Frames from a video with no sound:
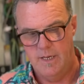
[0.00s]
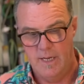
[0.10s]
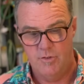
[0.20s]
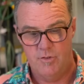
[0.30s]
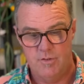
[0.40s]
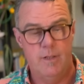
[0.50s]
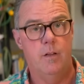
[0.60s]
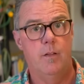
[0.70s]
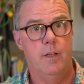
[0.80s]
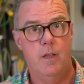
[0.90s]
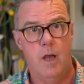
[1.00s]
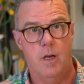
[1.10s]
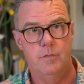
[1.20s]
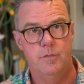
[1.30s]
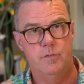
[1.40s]
Interestingly
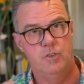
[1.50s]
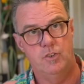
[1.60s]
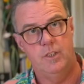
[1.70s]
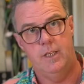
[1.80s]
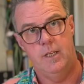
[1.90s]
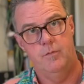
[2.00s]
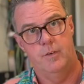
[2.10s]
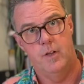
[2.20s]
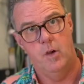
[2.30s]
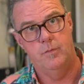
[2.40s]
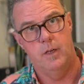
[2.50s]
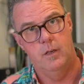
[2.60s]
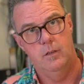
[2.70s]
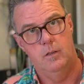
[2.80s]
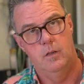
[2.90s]
enough, GE Vernova